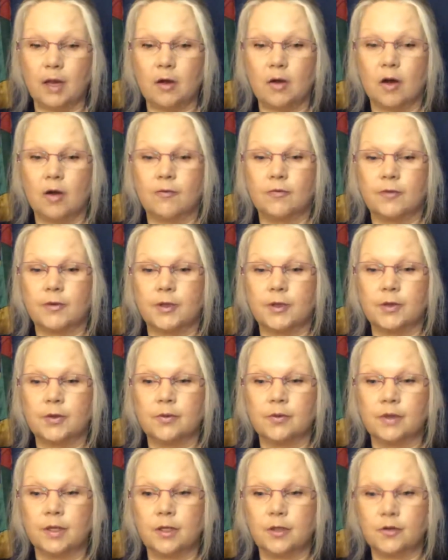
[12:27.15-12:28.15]
off for you,
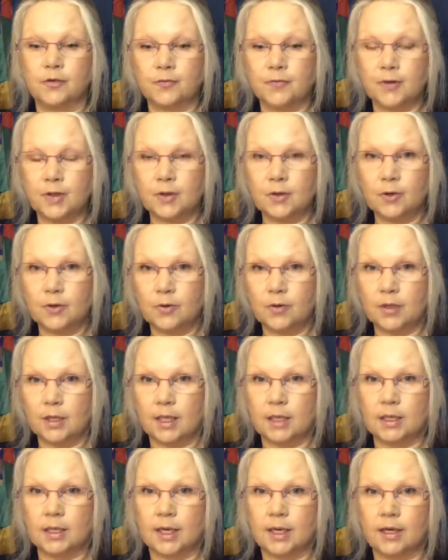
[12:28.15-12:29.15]
and you'll feel a whole
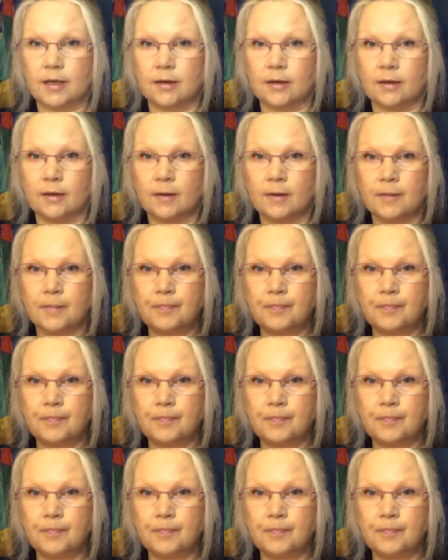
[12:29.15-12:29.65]
lot lighter.